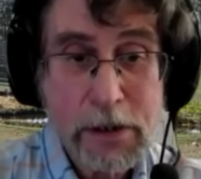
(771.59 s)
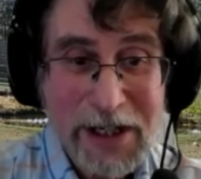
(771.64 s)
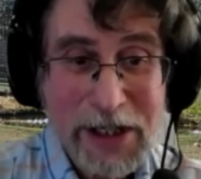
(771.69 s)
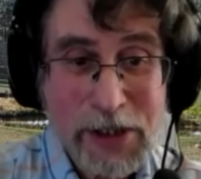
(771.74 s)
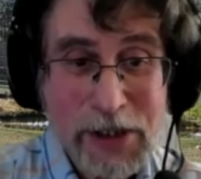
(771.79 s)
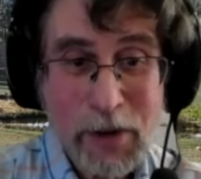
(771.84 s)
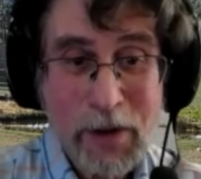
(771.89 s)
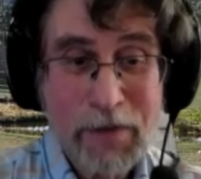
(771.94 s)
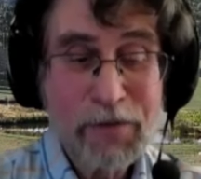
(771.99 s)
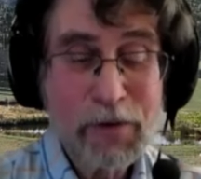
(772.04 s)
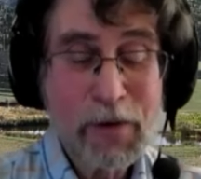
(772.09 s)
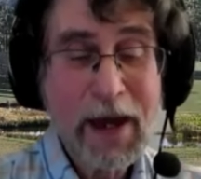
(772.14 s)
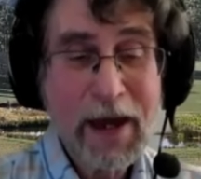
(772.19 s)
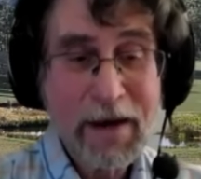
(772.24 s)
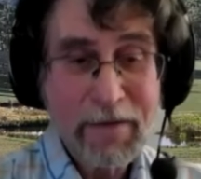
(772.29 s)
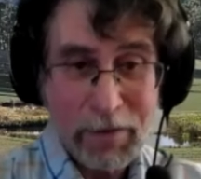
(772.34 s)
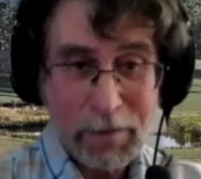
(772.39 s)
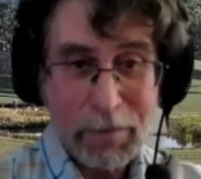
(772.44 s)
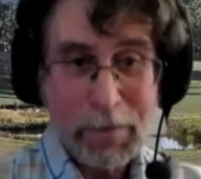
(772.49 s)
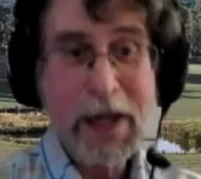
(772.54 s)
Mm-hmm. So if you
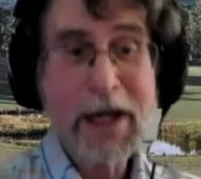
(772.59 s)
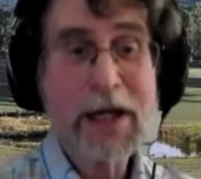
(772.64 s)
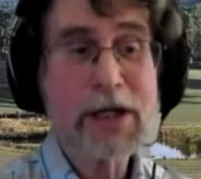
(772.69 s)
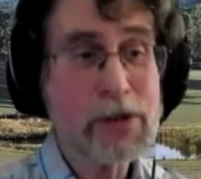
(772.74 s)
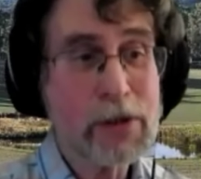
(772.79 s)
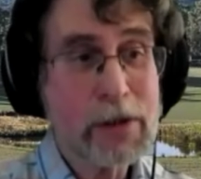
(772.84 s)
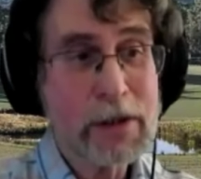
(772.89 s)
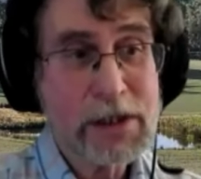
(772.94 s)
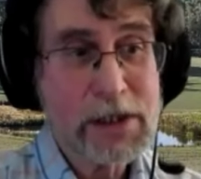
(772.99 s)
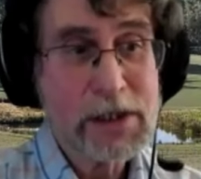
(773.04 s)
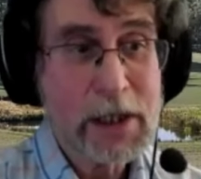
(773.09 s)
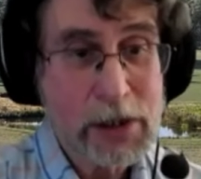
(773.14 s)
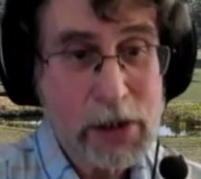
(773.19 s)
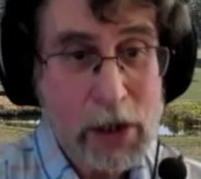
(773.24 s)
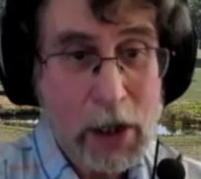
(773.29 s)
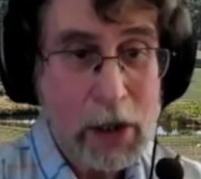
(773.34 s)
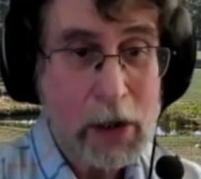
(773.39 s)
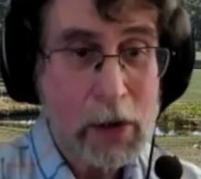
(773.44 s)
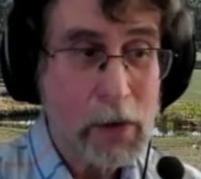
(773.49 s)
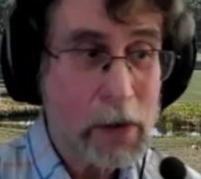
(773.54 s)
have a pasture that says,
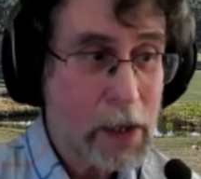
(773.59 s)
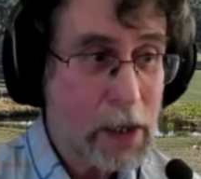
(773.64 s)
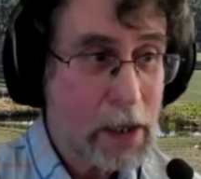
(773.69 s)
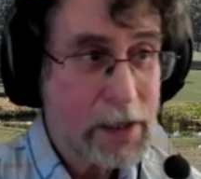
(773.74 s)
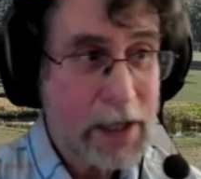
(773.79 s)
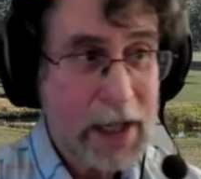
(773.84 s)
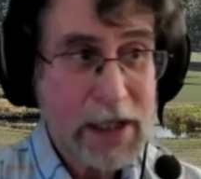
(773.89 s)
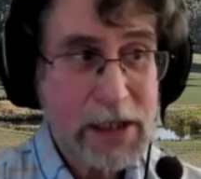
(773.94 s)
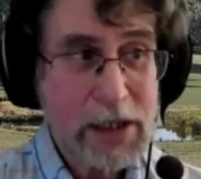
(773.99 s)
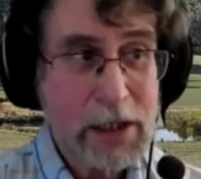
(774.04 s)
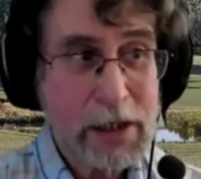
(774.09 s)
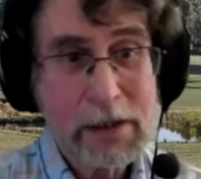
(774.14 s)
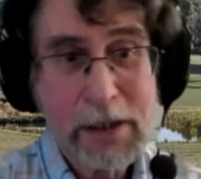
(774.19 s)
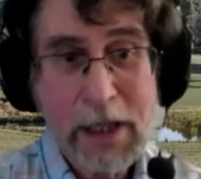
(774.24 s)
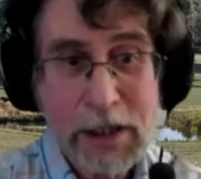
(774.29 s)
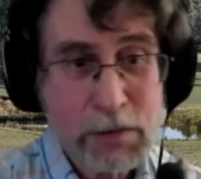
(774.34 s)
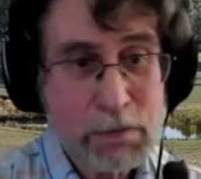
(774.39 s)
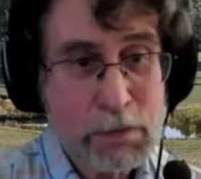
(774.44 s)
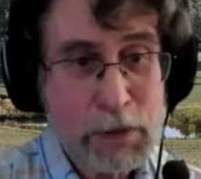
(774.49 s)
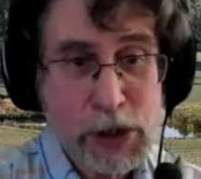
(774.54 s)
oh,
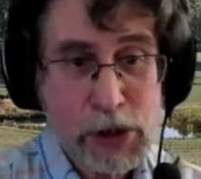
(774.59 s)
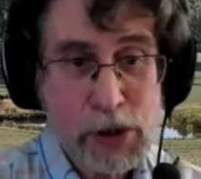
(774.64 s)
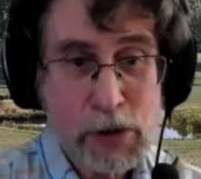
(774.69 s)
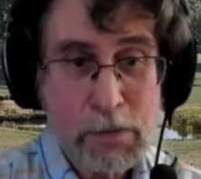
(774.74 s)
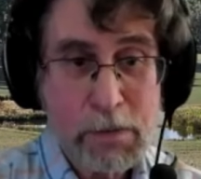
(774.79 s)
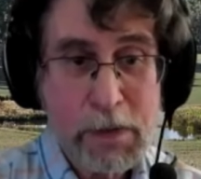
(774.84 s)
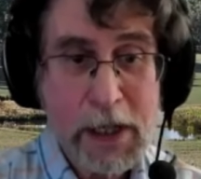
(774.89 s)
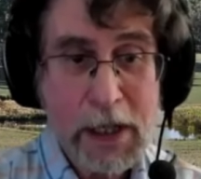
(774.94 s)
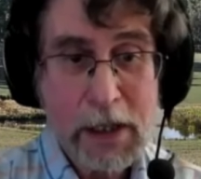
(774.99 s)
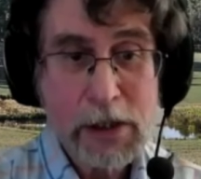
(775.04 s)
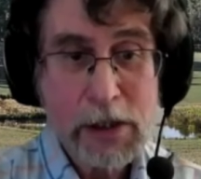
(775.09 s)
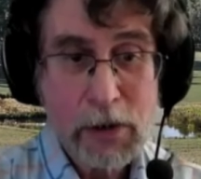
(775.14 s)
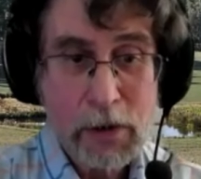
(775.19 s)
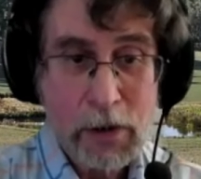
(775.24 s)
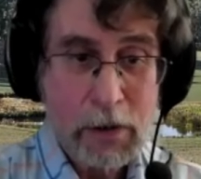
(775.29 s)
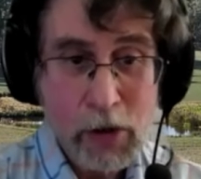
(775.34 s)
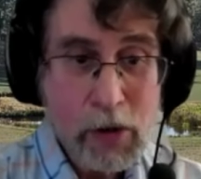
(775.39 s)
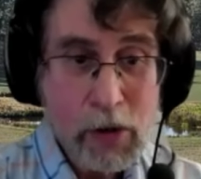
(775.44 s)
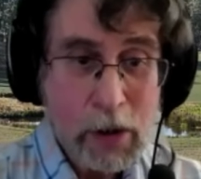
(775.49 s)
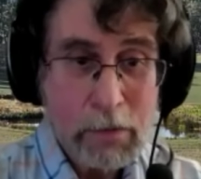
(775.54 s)
that's much too big, so
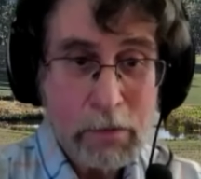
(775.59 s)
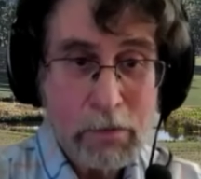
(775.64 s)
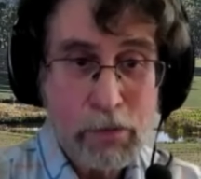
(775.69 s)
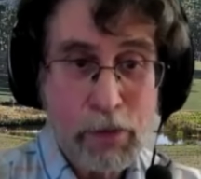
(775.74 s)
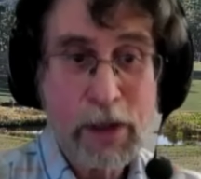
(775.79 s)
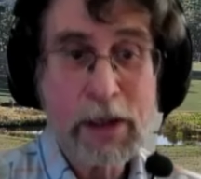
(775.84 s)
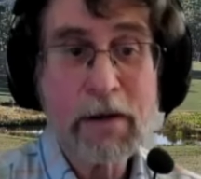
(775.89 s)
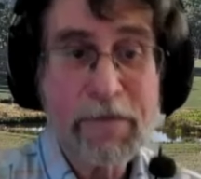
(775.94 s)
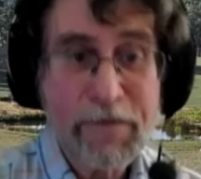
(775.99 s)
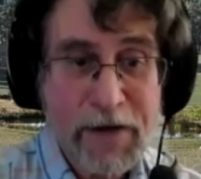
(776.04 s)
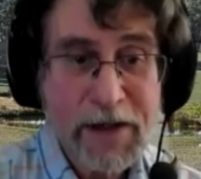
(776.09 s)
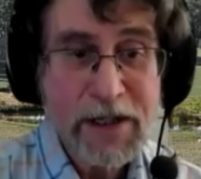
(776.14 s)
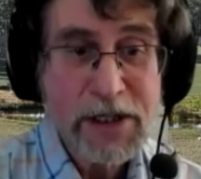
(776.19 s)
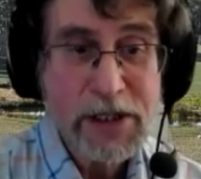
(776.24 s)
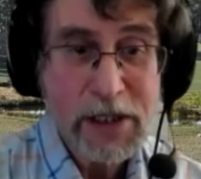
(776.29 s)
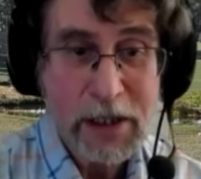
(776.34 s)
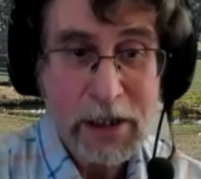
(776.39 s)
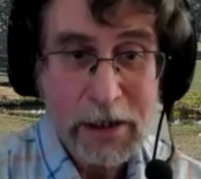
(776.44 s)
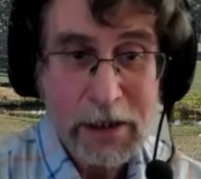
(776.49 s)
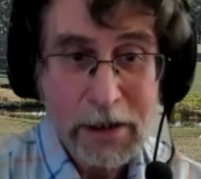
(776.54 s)
you can bring the
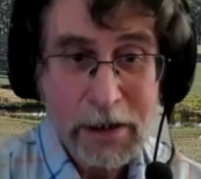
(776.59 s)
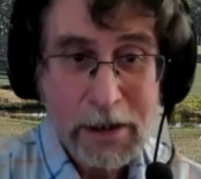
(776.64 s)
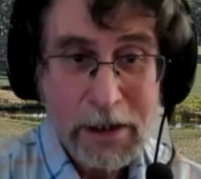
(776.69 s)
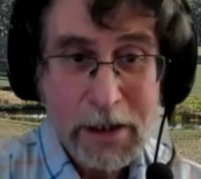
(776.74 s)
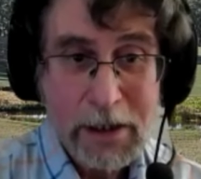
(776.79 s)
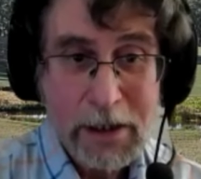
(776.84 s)
fence in